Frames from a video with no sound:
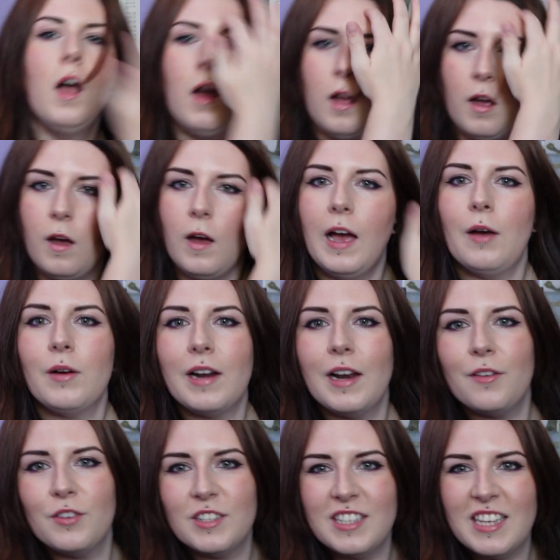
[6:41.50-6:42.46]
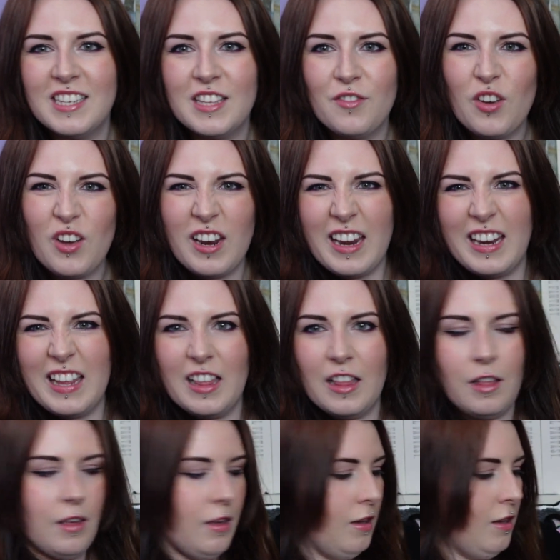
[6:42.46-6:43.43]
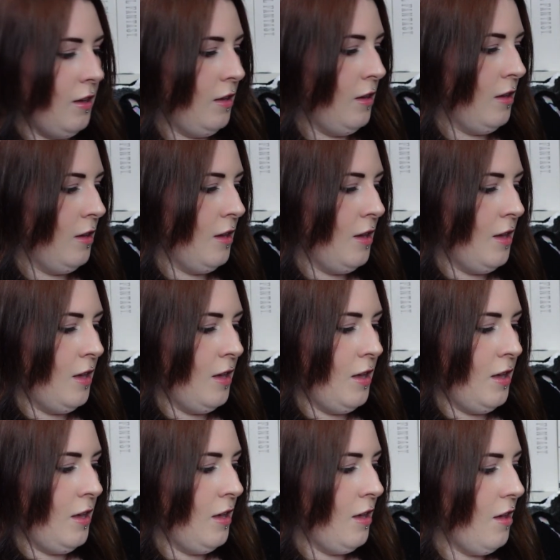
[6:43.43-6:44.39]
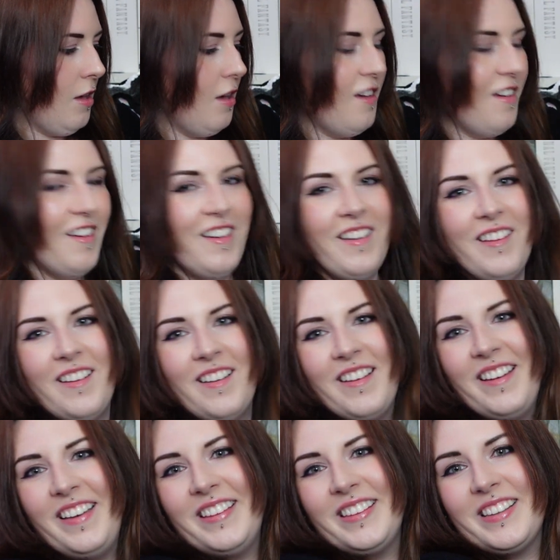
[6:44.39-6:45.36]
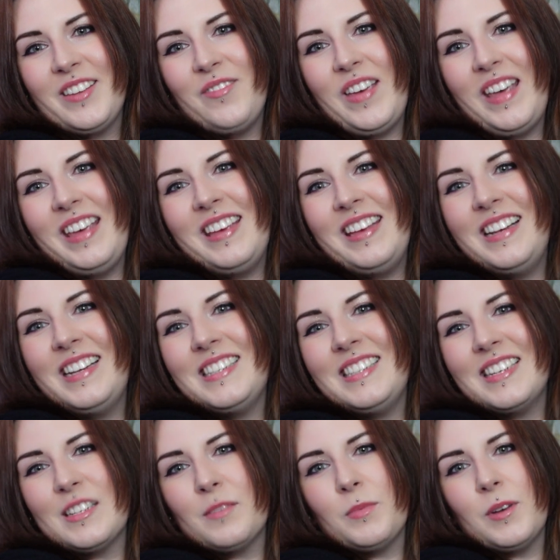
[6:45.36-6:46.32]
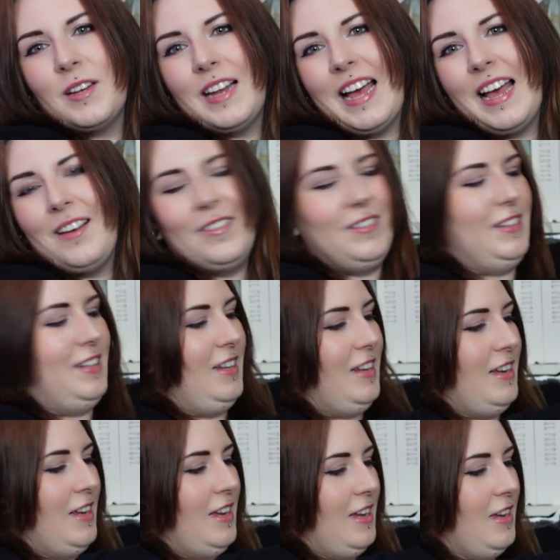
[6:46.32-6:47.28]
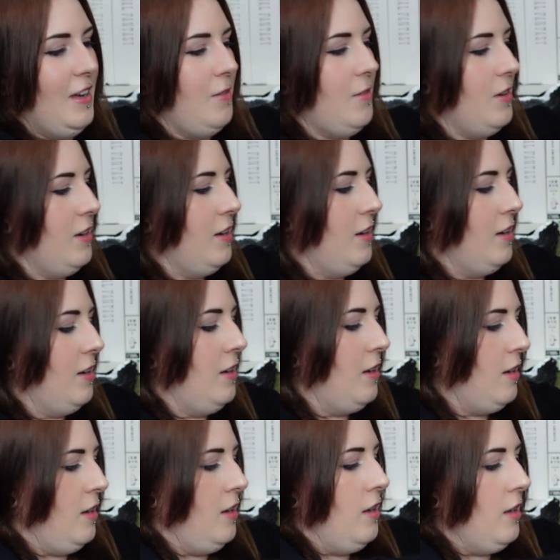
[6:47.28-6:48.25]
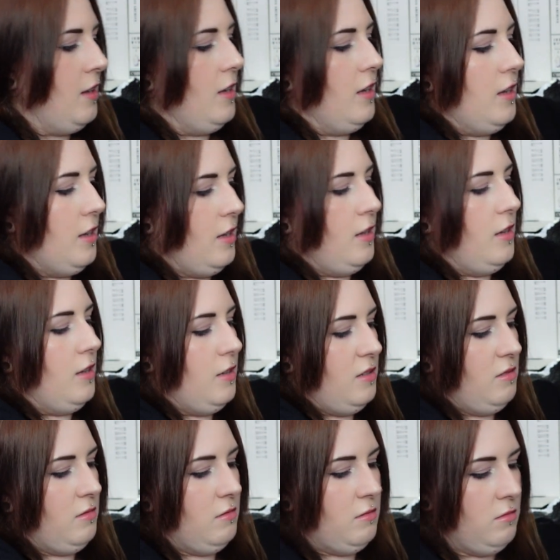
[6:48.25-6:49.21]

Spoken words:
Oh, how clever is this? They've got like little... Ah, it's to make it easier to pull out. Come on. Oh.